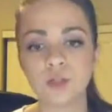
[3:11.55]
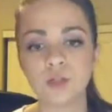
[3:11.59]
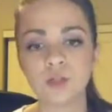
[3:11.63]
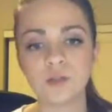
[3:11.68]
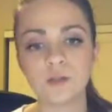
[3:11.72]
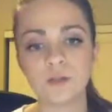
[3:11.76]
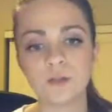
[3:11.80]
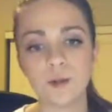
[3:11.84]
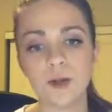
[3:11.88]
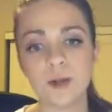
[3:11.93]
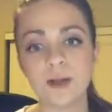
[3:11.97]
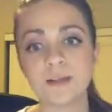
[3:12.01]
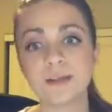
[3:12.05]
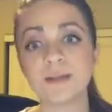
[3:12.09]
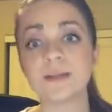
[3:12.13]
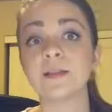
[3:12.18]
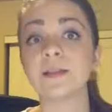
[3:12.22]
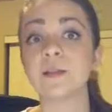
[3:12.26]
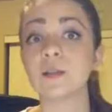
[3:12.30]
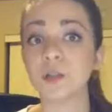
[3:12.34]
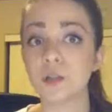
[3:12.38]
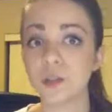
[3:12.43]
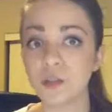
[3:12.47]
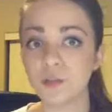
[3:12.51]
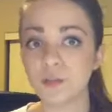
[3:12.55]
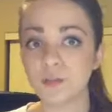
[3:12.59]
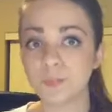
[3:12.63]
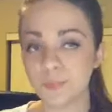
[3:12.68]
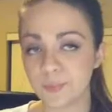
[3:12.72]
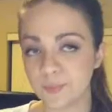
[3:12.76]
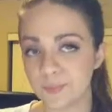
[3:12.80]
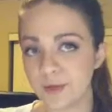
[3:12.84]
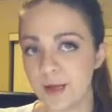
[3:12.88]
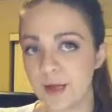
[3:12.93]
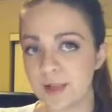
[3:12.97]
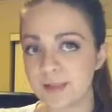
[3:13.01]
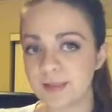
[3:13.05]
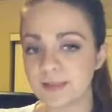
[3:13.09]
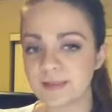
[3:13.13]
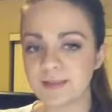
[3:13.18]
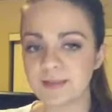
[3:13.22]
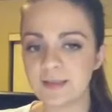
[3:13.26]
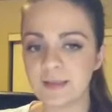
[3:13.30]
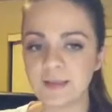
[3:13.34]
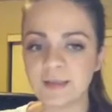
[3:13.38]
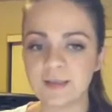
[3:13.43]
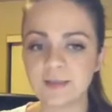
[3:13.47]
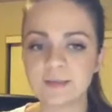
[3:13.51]
to as learned
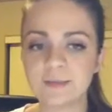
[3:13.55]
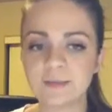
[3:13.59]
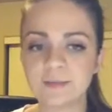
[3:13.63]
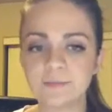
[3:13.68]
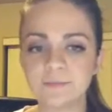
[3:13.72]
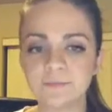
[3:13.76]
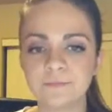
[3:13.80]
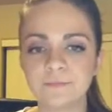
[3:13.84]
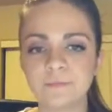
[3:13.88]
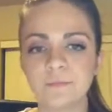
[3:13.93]
paralysis